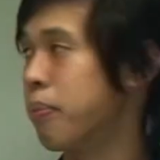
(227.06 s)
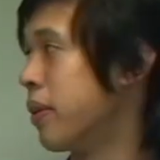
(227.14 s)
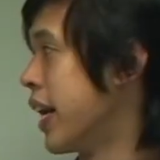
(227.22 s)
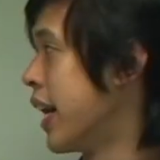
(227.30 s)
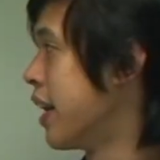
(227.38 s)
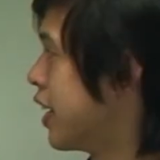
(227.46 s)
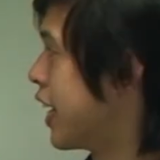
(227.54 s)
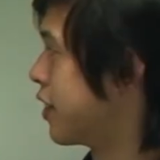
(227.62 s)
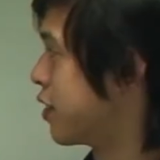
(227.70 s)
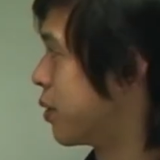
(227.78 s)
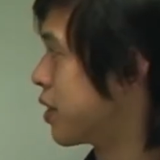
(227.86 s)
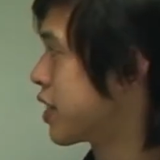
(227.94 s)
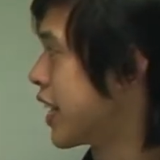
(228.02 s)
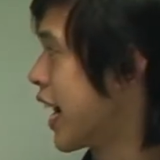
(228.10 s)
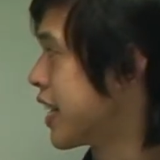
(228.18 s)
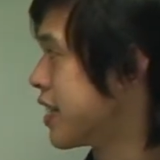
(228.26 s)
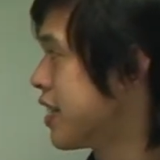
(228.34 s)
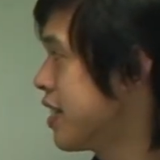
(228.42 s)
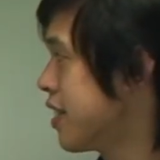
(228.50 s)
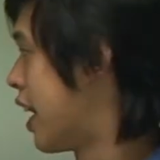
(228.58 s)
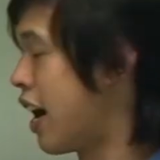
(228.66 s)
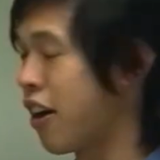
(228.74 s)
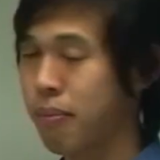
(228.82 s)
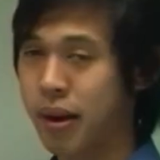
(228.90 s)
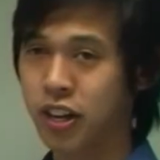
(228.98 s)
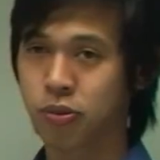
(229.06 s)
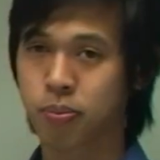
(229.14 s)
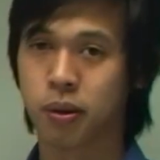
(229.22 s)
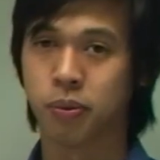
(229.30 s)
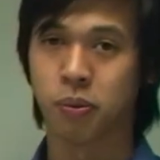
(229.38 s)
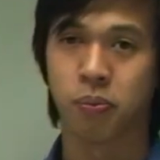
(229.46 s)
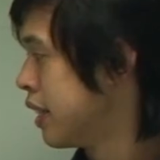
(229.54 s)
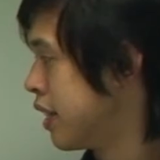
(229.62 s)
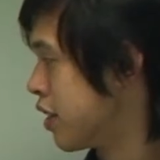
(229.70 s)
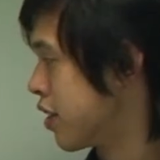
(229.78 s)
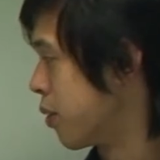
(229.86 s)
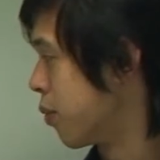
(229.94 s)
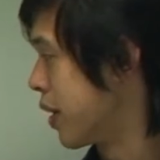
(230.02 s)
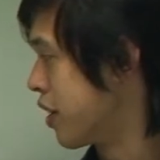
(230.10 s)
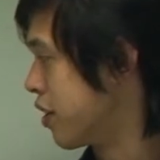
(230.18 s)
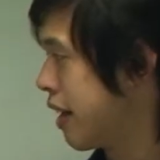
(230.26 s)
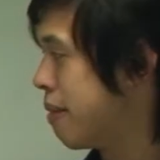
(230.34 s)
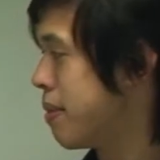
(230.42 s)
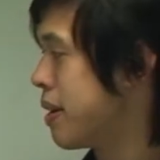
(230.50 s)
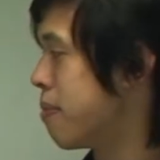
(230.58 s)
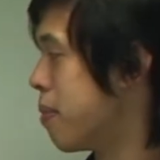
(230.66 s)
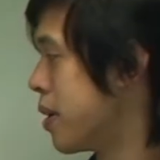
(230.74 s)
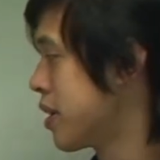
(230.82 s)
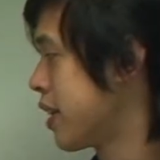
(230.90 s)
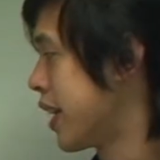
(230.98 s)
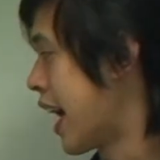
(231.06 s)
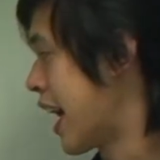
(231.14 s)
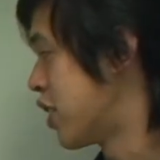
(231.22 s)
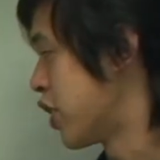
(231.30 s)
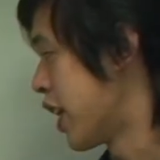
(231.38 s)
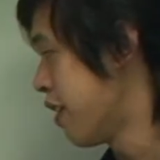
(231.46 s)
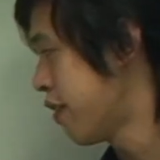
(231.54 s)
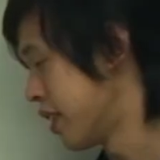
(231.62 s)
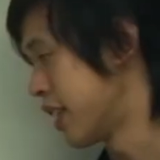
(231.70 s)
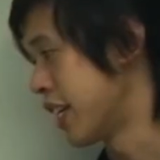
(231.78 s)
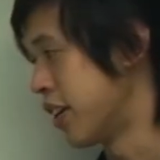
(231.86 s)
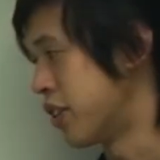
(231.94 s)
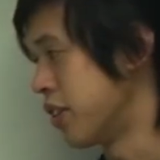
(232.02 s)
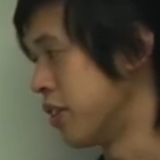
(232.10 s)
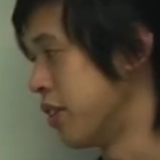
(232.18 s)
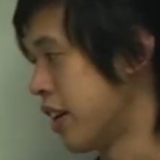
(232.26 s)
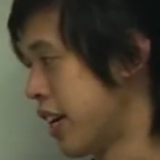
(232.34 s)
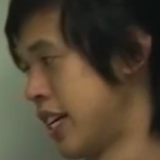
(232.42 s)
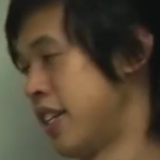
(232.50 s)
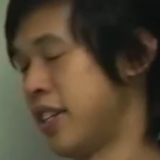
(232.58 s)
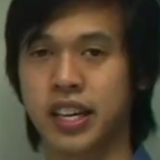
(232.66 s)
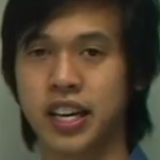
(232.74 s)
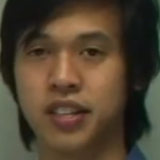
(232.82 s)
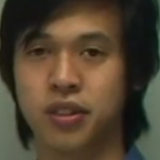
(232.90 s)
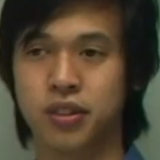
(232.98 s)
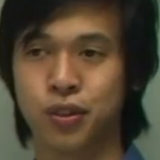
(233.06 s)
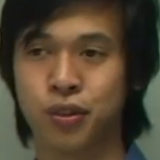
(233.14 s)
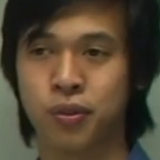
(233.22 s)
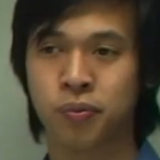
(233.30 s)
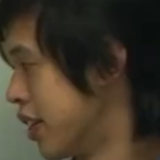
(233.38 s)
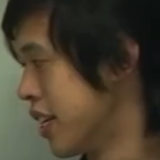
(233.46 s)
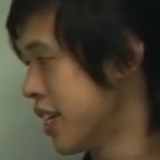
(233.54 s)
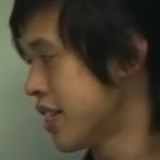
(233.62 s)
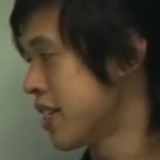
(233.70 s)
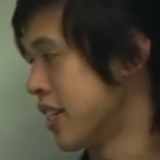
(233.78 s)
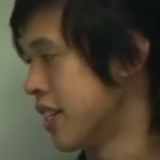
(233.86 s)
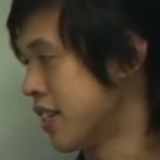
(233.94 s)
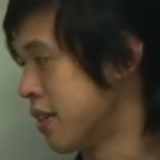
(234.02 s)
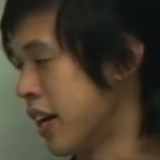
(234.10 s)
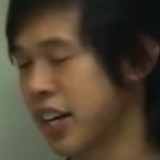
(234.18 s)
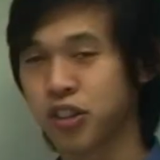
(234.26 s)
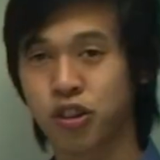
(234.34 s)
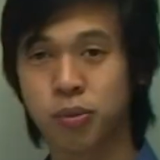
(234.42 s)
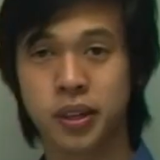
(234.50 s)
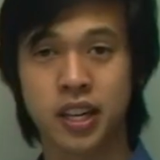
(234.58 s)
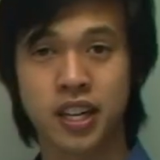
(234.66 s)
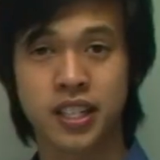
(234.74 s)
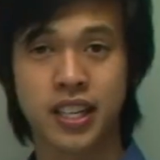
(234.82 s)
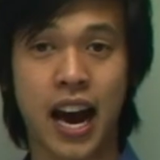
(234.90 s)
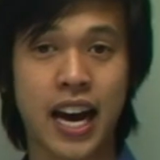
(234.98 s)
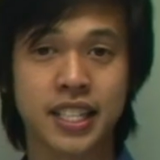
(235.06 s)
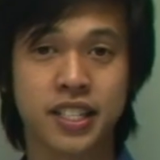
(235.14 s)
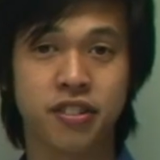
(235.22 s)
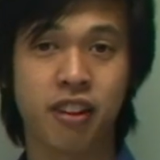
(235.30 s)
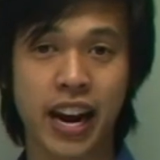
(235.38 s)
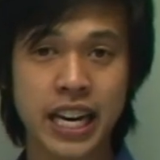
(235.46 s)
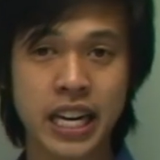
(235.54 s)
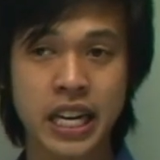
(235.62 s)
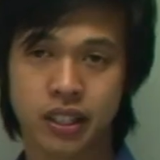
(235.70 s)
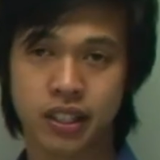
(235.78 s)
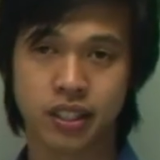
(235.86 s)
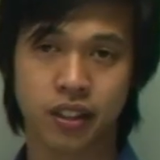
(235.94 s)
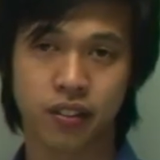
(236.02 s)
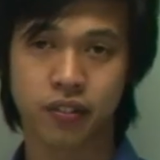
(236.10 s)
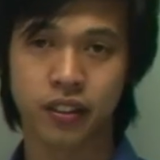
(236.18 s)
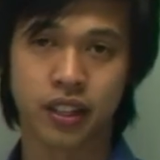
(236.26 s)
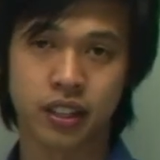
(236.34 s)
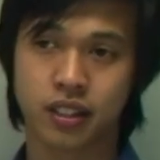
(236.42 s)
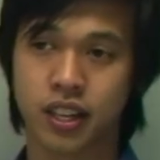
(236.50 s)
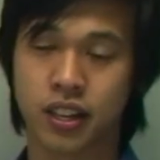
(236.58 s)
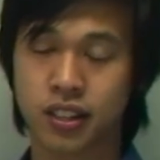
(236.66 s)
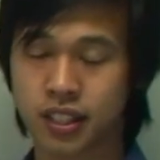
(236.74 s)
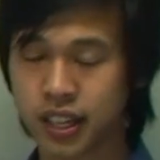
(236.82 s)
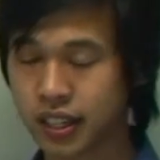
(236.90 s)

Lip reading: plant, exhaust gases are a major problem. So we emit mostly HF, CO2, and SO2. This is a contributor to acid rain, sulfur dioxide.